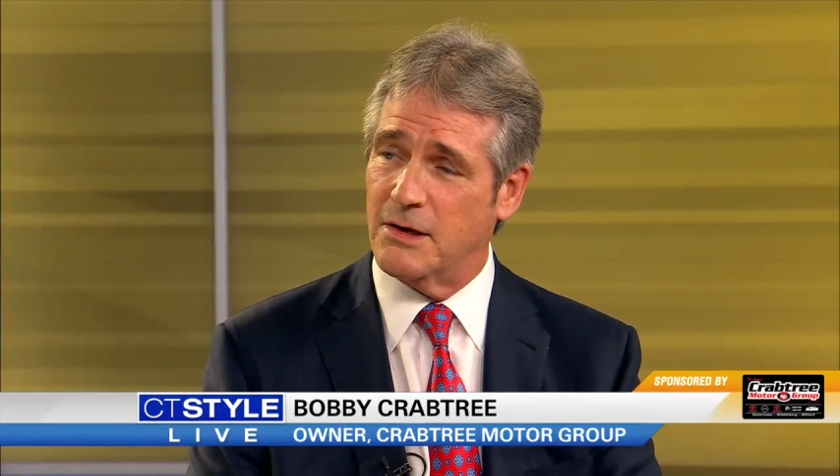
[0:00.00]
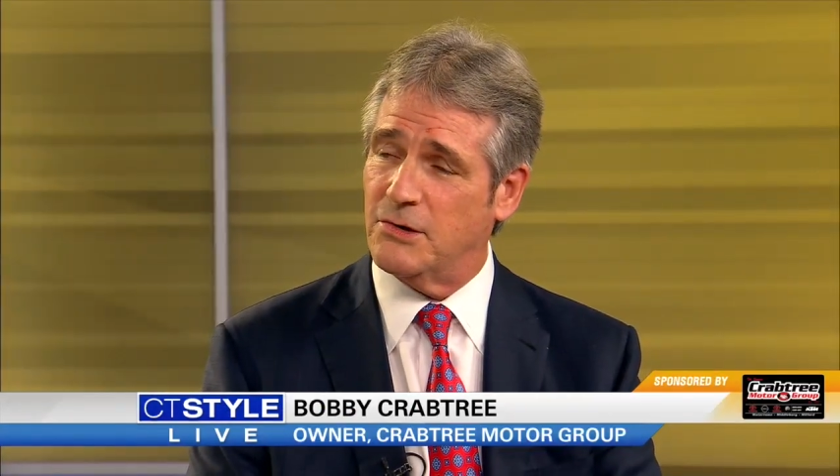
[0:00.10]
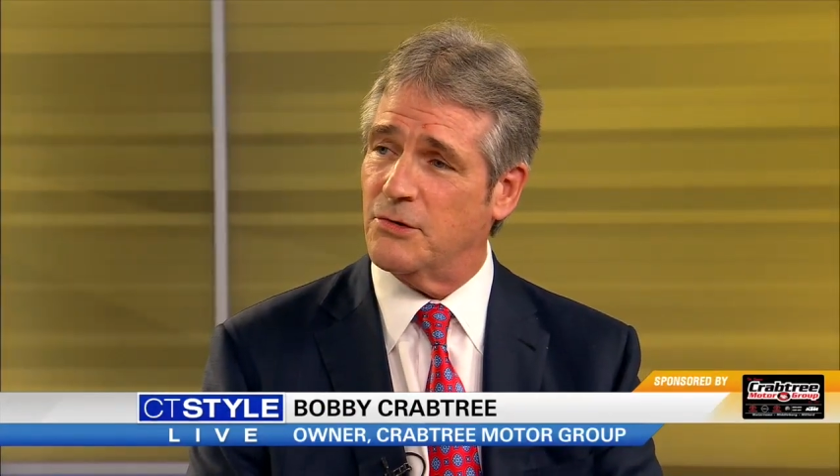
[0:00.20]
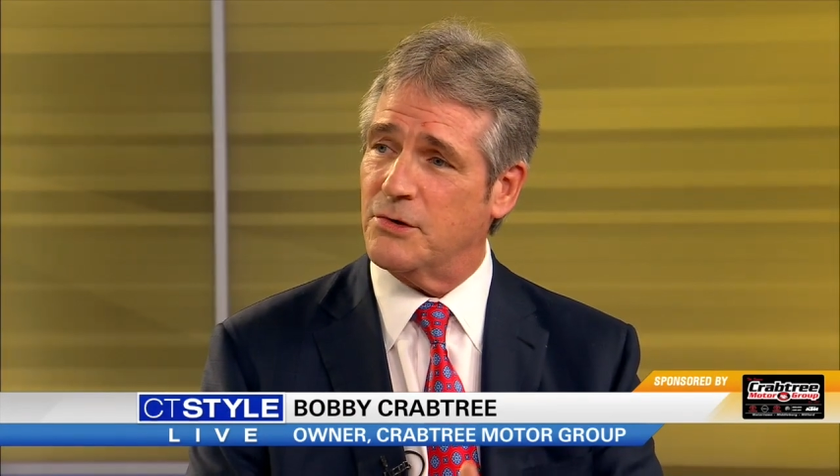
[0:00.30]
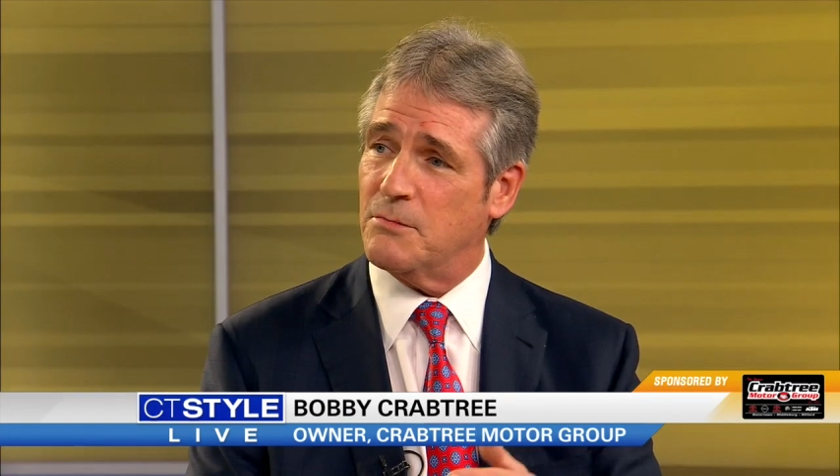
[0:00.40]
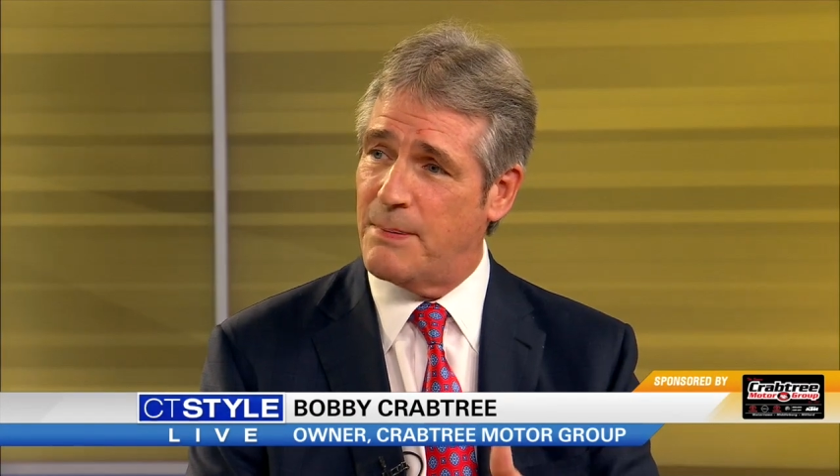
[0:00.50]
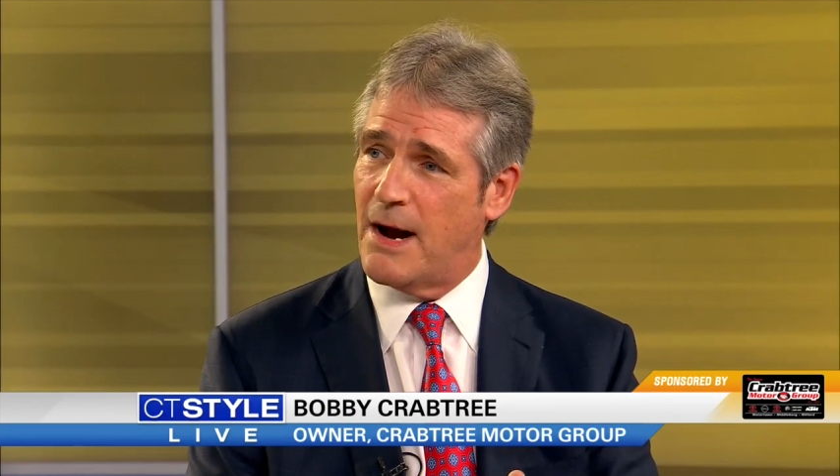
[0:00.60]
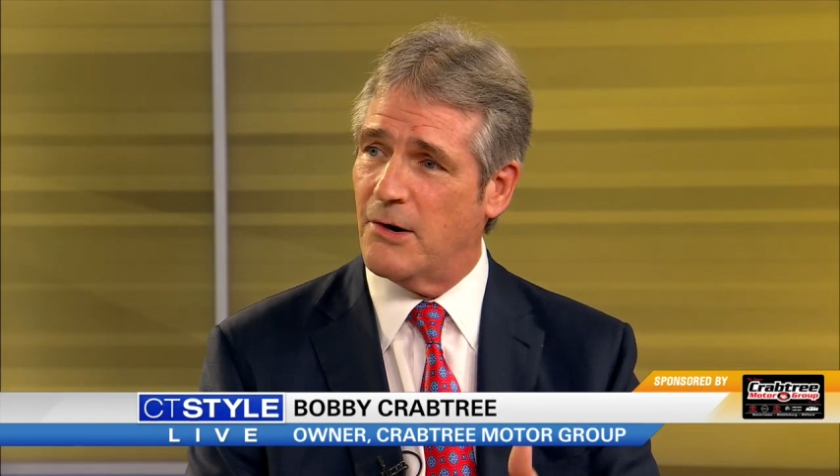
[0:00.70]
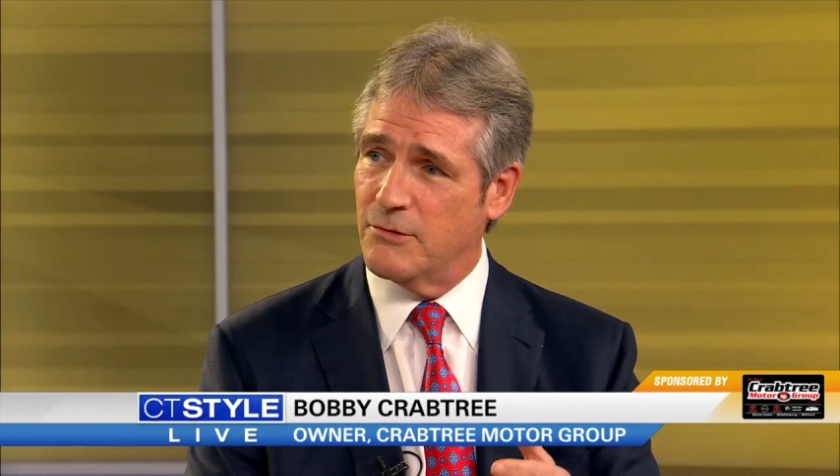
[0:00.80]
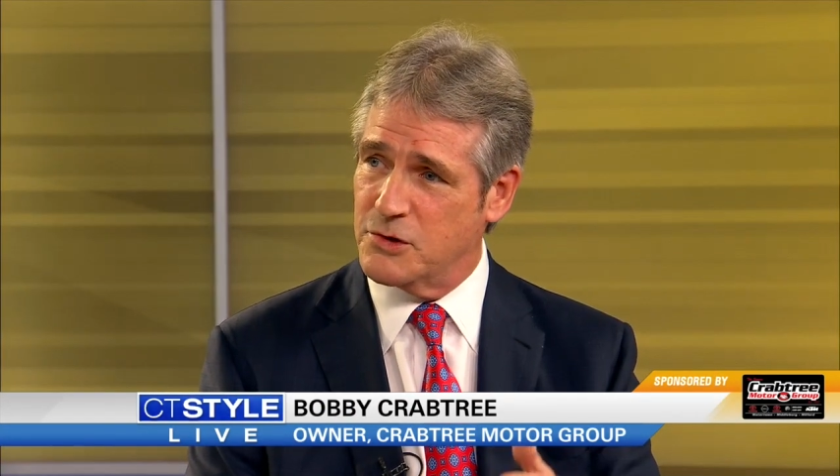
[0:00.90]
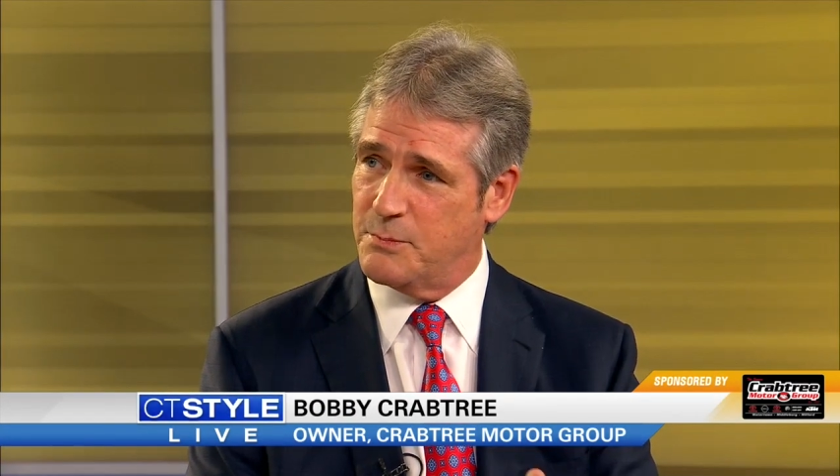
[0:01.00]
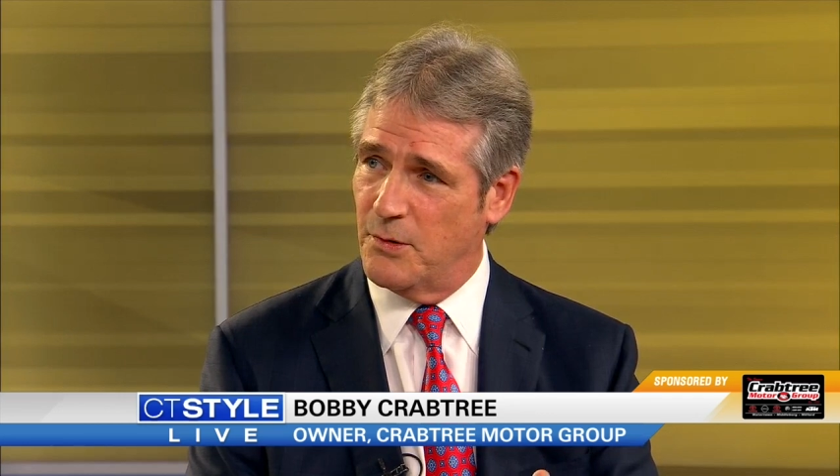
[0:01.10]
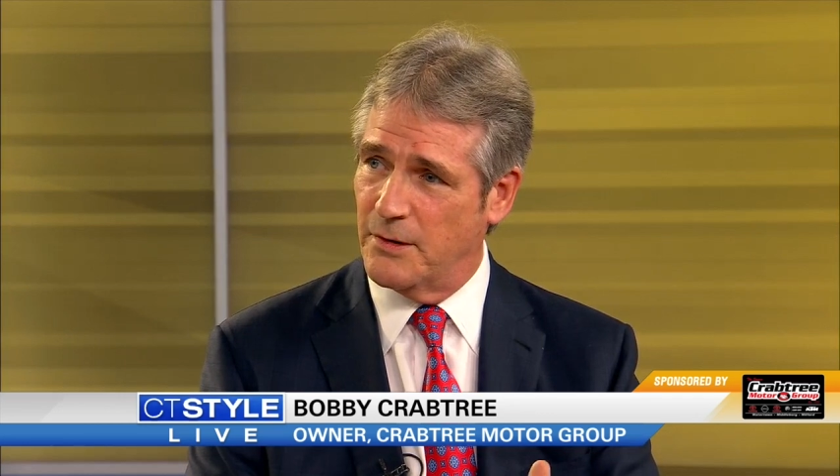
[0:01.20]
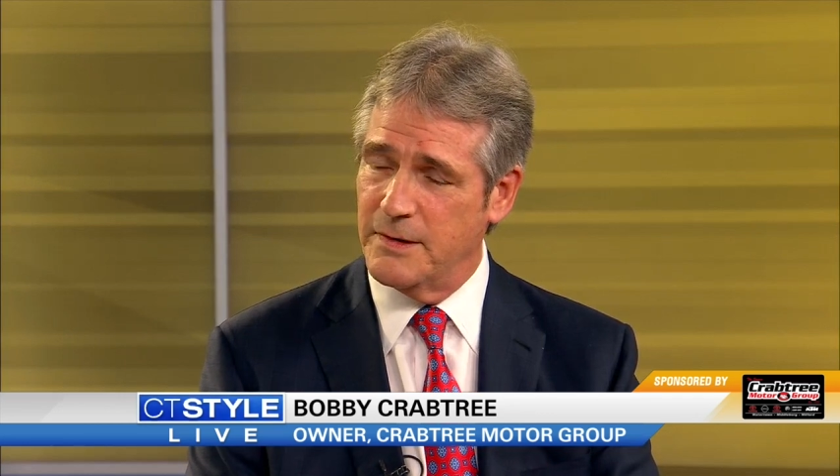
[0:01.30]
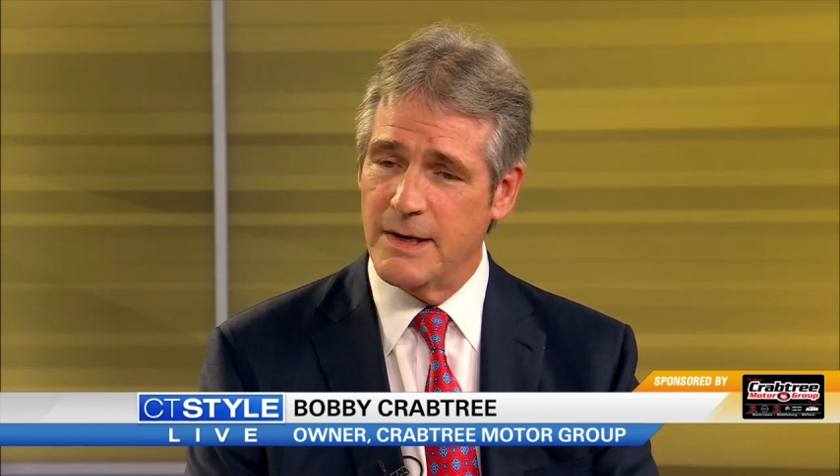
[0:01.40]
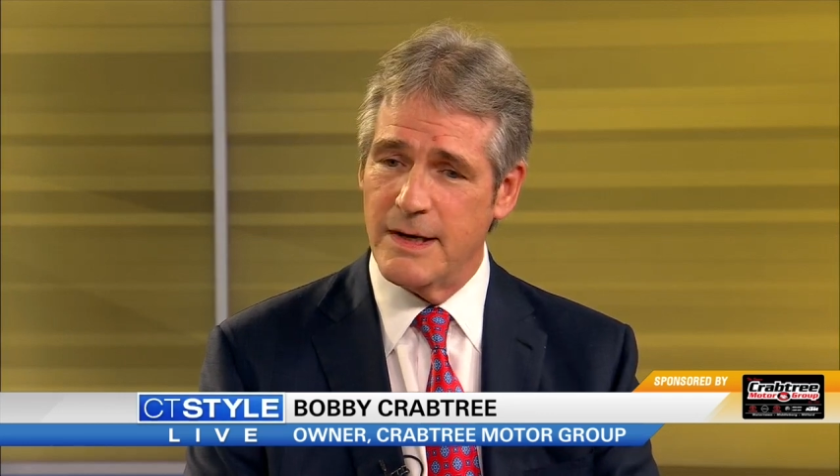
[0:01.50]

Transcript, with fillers: Colonial Power and Sport.